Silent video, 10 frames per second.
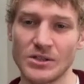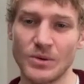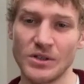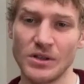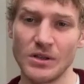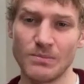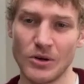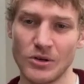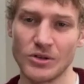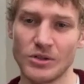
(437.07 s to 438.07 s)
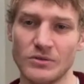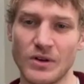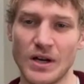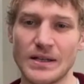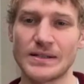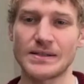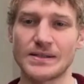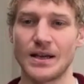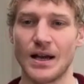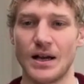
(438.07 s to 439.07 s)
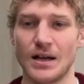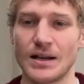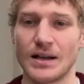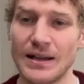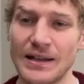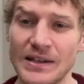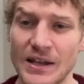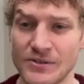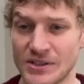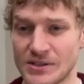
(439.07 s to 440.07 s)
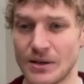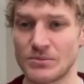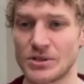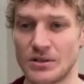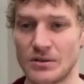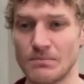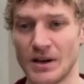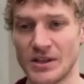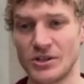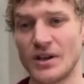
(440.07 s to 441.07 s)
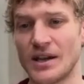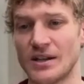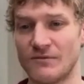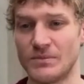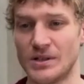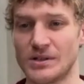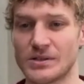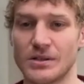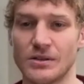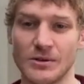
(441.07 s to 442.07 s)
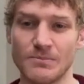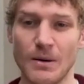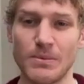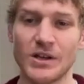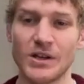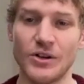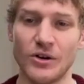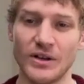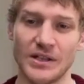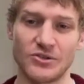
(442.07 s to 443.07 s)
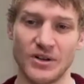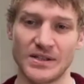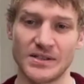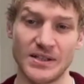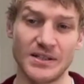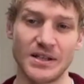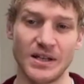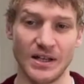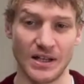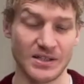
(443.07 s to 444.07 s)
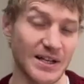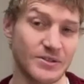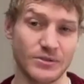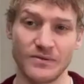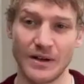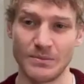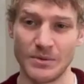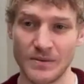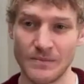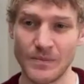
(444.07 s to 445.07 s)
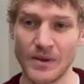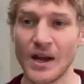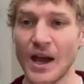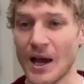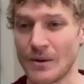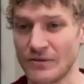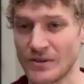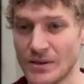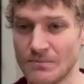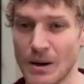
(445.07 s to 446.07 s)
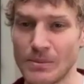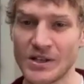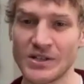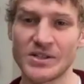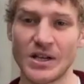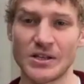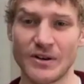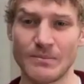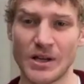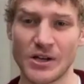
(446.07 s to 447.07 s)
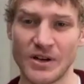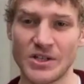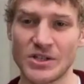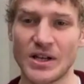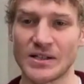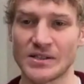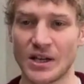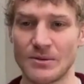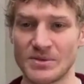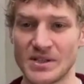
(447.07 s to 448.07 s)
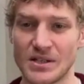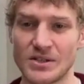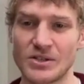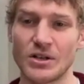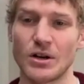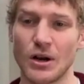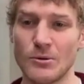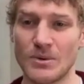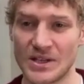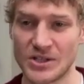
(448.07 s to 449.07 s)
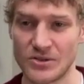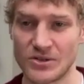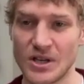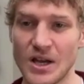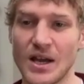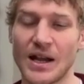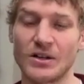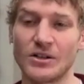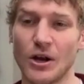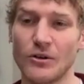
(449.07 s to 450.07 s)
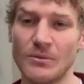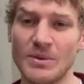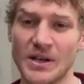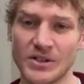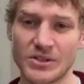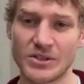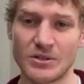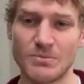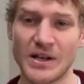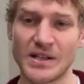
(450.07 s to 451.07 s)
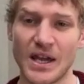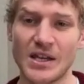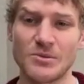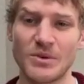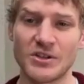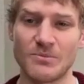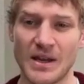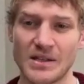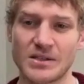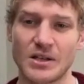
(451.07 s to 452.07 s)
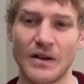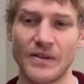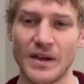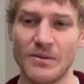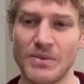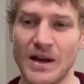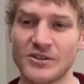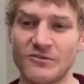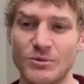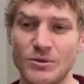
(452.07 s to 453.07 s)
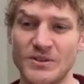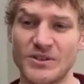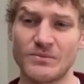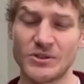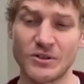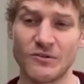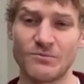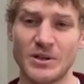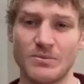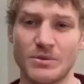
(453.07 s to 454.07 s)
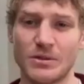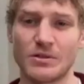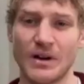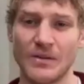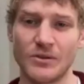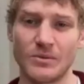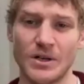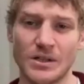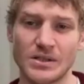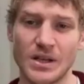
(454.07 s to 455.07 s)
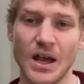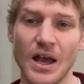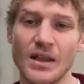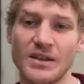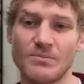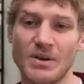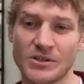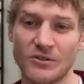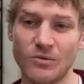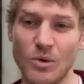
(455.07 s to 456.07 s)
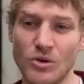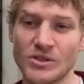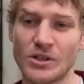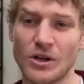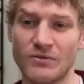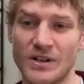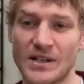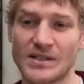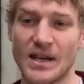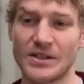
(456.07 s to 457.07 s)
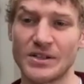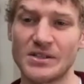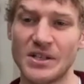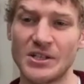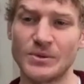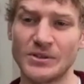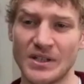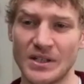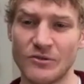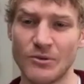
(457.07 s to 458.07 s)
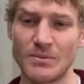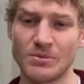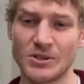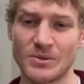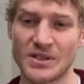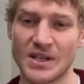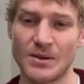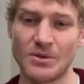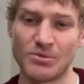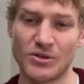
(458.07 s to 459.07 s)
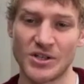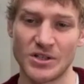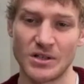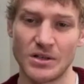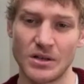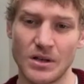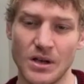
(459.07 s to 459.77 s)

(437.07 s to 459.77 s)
So in the blog, you write, clearly there is an assumption by the UK government that the public are not interested in international development. However, public concerns around migration and asylum seekers are global issues and can only be understood by engaging with debates around the impact of movements of people around the world, the impact of wars and conflicts, and the continual need for people to escape oppression.